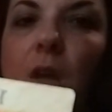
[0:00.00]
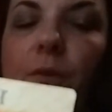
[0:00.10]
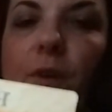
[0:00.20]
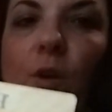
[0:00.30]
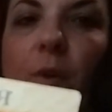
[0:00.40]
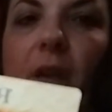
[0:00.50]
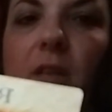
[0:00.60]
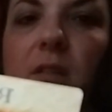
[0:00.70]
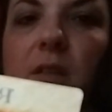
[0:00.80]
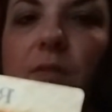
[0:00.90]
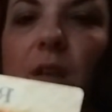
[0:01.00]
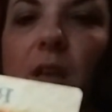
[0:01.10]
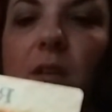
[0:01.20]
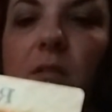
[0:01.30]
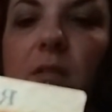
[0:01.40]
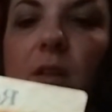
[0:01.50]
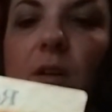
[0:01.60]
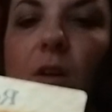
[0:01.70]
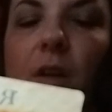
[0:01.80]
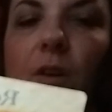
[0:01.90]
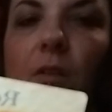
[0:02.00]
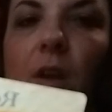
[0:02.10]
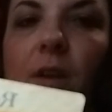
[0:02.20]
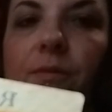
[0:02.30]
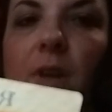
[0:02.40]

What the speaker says: fear-based things that are in our life,